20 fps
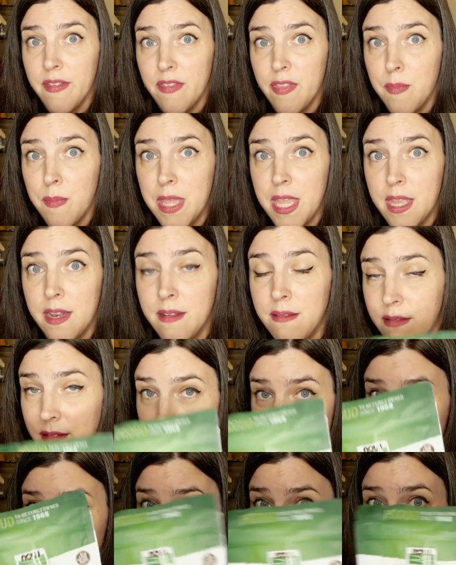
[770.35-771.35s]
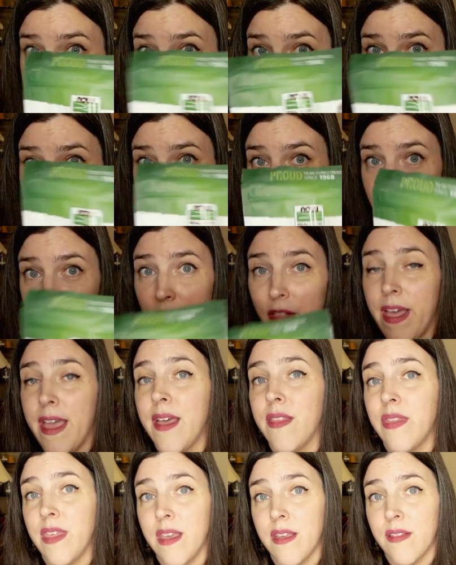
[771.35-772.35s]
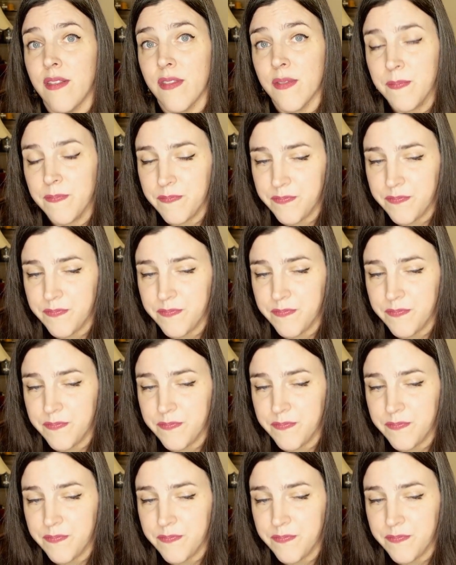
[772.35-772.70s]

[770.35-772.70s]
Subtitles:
the mead, and then I'll add this.